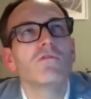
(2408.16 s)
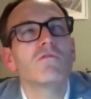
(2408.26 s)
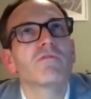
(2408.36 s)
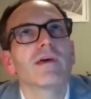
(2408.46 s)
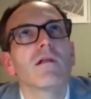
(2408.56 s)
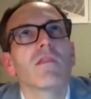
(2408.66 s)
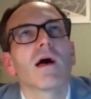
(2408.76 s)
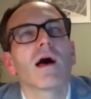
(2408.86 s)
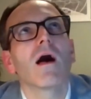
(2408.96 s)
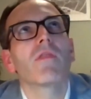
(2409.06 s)
you feel
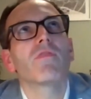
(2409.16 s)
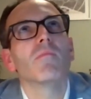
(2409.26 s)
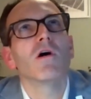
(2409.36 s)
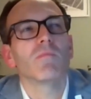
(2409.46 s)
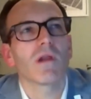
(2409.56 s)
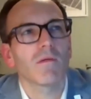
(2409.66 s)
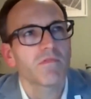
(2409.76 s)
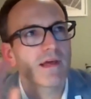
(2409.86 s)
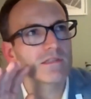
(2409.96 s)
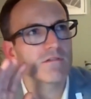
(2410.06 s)
that at the
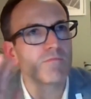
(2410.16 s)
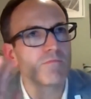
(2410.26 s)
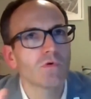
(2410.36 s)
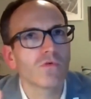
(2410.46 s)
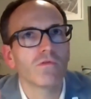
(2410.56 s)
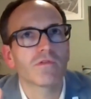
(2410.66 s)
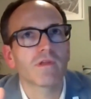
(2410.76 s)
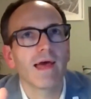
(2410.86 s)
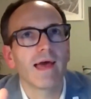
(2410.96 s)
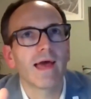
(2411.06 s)
moment things have
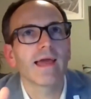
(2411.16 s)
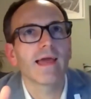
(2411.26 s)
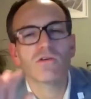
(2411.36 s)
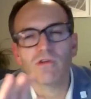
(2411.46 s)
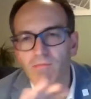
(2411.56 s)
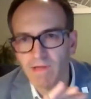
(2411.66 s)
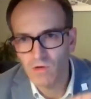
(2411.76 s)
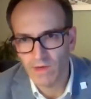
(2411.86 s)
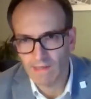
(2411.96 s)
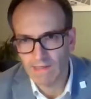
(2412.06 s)
moved incredibly
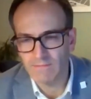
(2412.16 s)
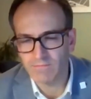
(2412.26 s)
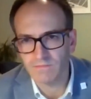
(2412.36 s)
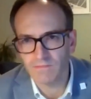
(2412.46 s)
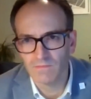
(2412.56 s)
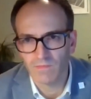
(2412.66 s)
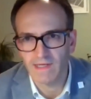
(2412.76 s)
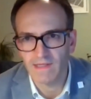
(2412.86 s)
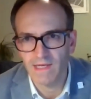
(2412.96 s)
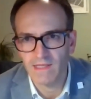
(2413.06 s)
quickly
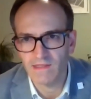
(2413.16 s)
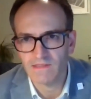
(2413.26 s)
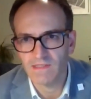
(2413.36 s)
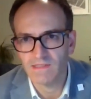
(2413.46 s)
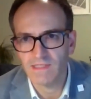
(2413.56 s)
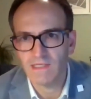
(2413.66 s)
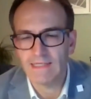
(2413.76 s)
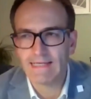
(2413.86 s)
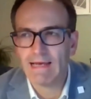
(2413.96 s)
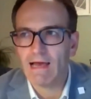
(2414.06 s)
in the city,
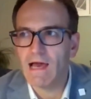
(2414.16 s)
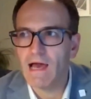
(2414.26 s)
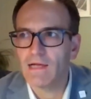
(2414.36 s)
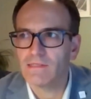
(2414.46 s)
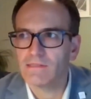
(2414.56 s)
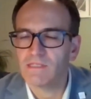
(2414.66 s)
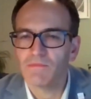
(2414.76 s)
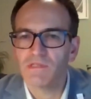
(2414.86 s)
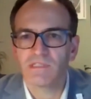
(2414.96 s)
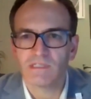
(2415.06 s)
and
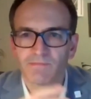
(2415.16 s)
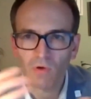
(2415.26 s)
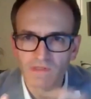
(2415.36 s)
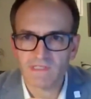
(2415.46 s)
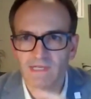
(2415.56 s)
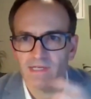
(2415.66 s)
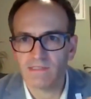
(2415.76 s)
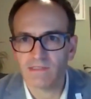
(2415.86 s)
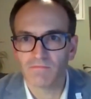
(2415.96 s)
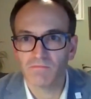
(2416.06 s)
some of the city's
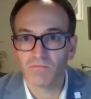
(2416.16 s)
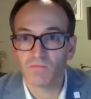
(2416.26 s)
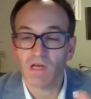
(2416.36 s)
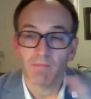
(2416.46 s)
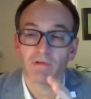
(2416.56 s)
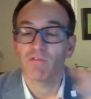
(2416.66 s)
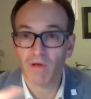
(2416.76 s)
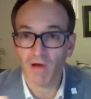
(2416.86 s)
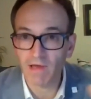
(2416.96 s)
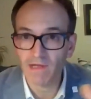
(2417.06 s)
policies coming from
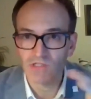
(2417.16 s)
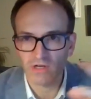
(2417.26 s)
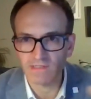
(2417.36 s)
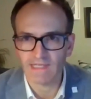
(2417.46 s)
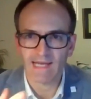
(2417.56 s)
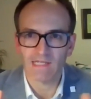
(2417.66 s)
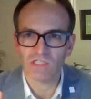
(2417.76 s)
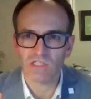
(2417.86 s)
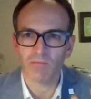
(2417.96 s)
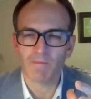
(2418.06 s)
behind and trying to
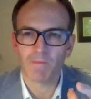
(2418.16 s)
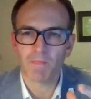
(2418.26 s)
catch up?